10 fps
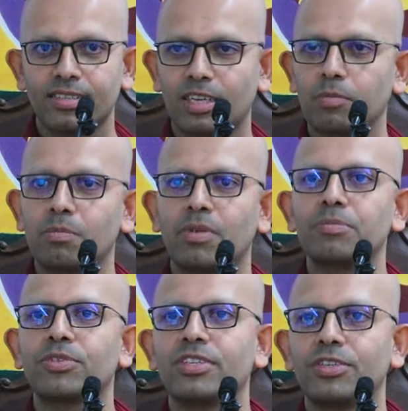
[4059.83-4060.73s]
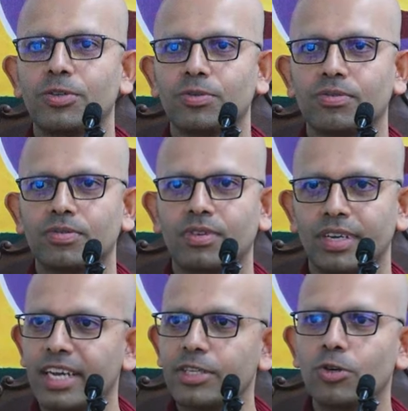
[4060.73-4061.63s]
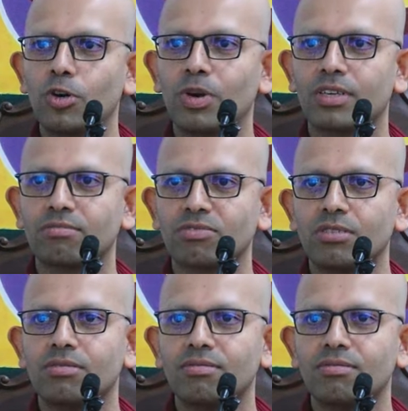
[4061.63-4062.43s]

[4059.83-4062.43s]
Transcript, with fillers: Someone bumps into you. Again, you go what?